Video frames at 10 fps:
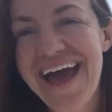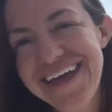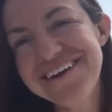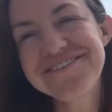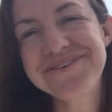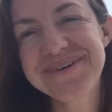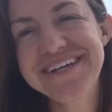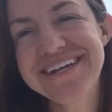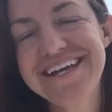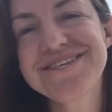Hi
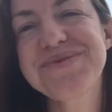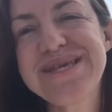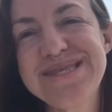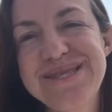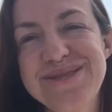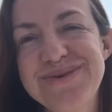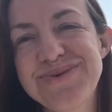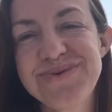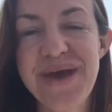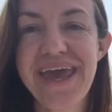everyone, I just wanted to
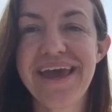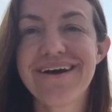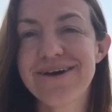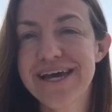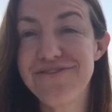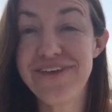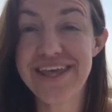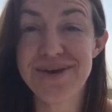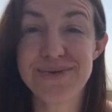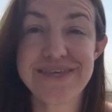do a quick
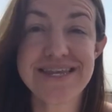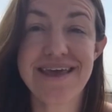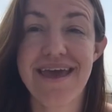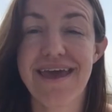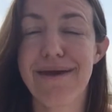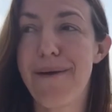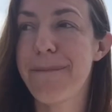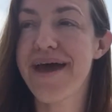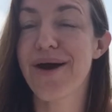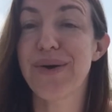video today
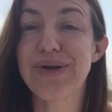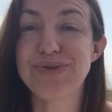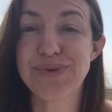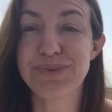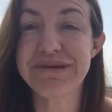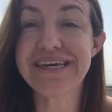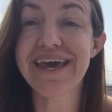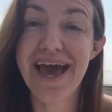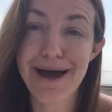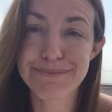about Adobe
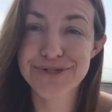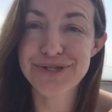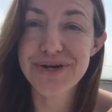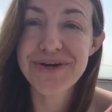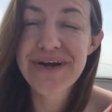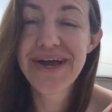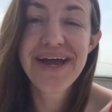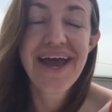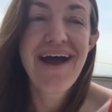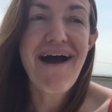Capture.
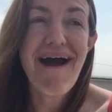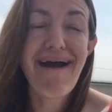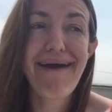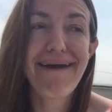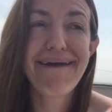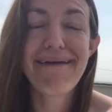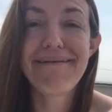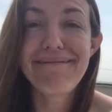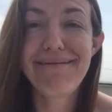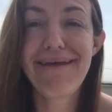I
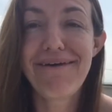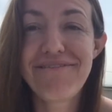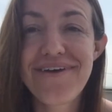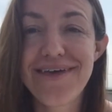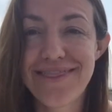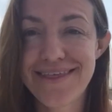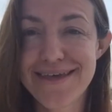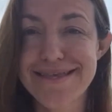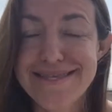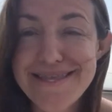love
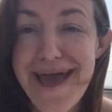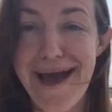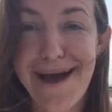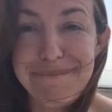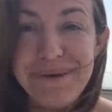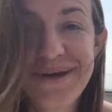this app.